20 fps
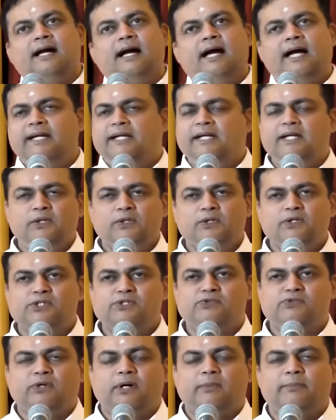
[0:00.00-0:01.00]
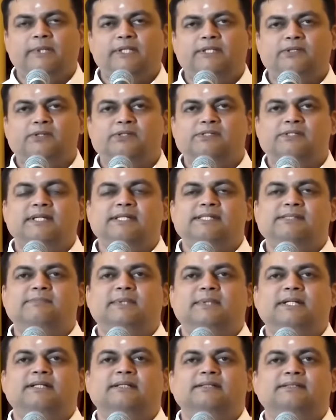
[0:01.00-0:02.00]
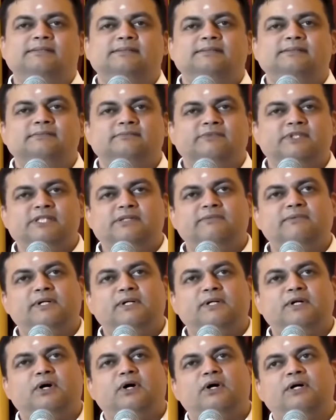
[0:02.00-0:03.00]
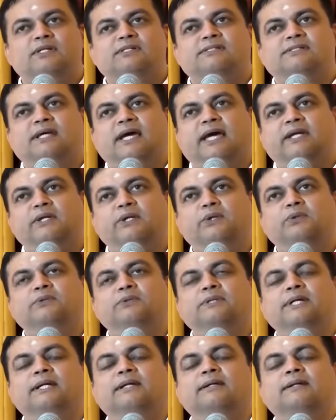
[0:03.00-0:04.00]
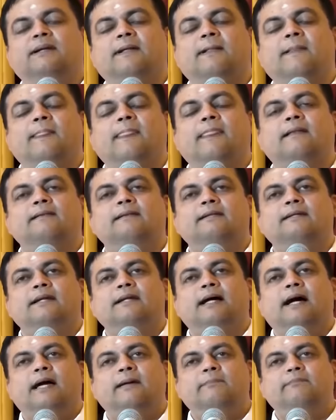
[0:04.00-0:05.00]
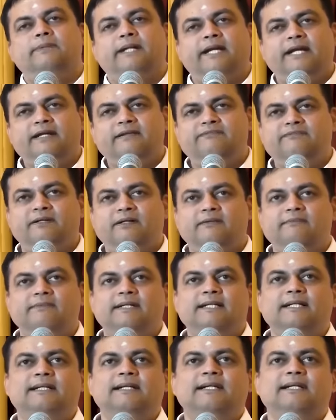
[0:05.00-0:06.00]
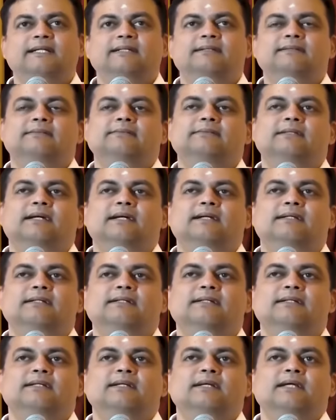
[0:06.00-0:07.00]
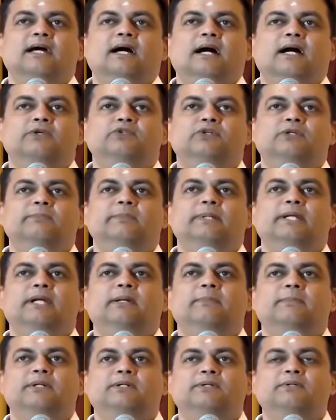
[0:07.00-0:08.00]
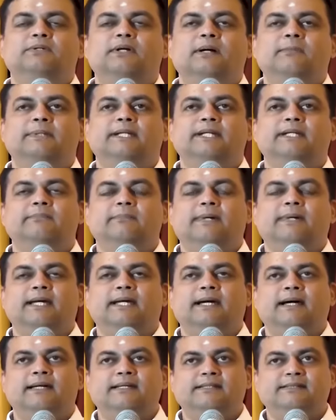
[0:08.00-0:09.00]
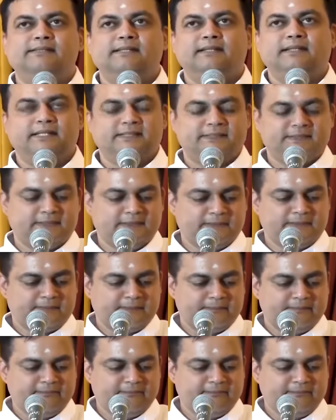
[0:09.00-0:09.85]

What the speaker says: I didn't know Swami those days, but whichever gods I knew then, I prayed fervently that I should be able to complete my higher studies.